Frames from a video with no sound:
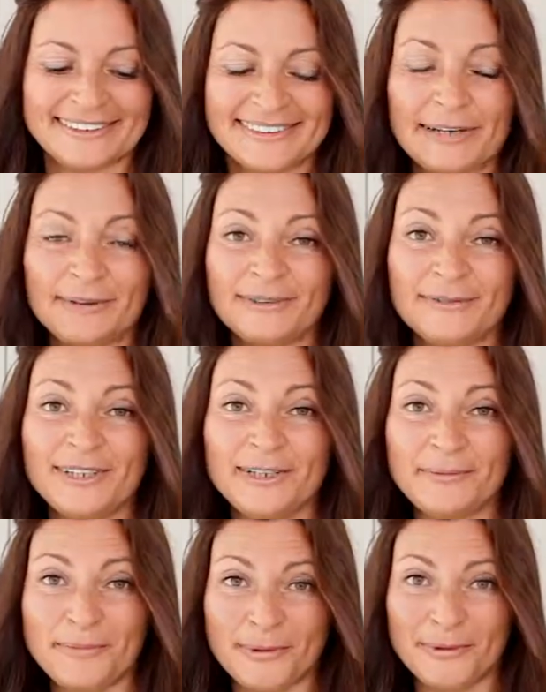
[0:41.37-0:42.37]
Now, it's really
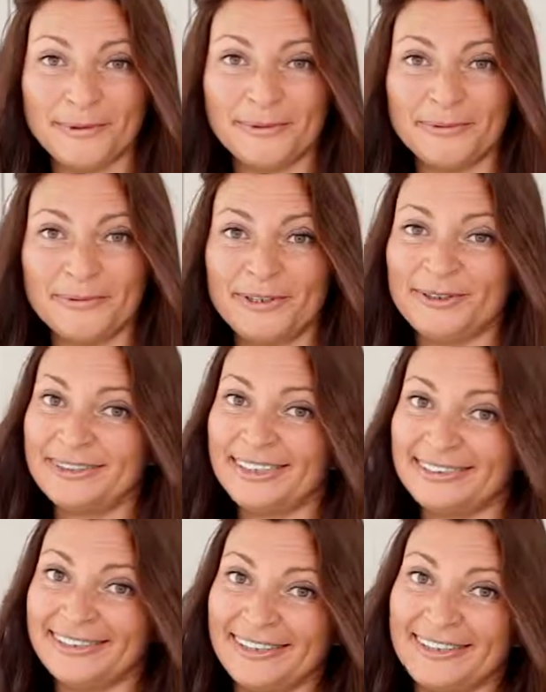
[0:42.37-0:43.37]
important when you're
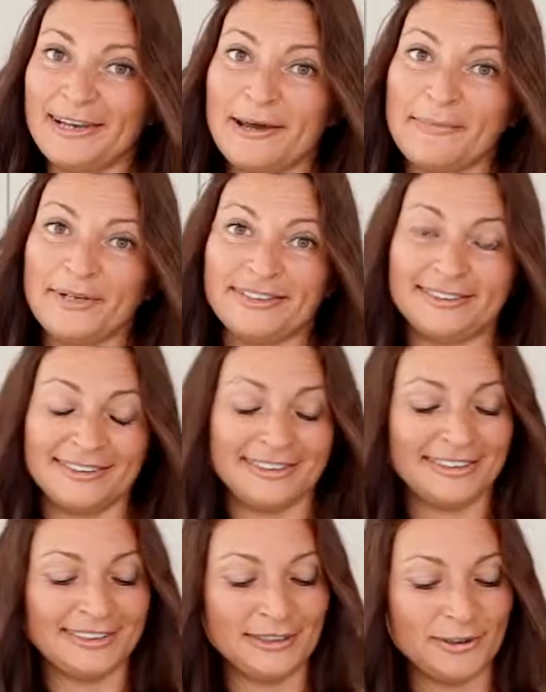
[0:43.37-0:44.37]
zesting a lemon to
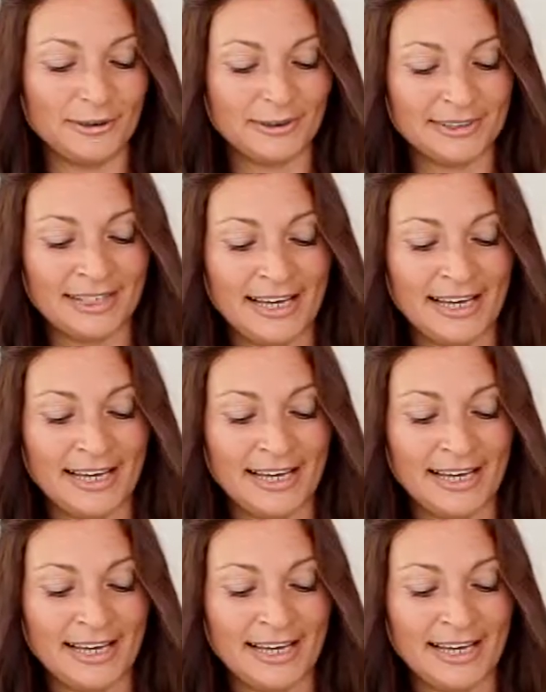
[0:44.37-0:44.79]
just use